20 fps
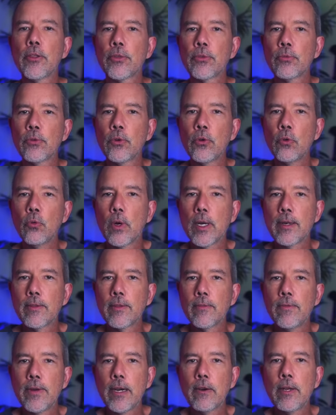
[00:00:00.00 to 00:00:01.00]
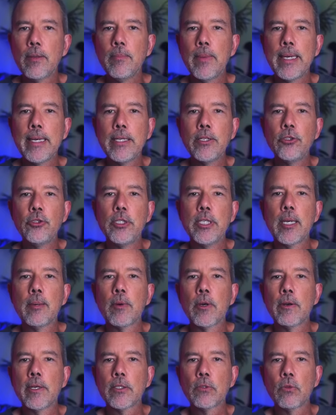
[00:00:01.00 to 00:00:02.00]
through one of the very many
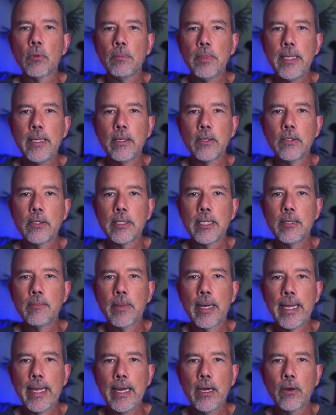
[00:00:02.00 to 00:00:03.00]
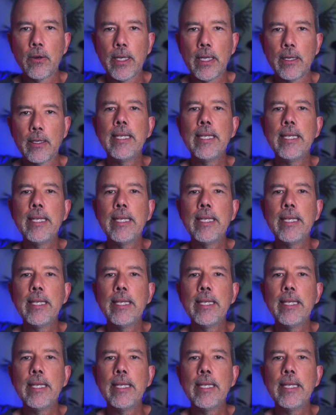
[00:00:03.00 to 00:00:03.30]
GMRS repeaters in my area,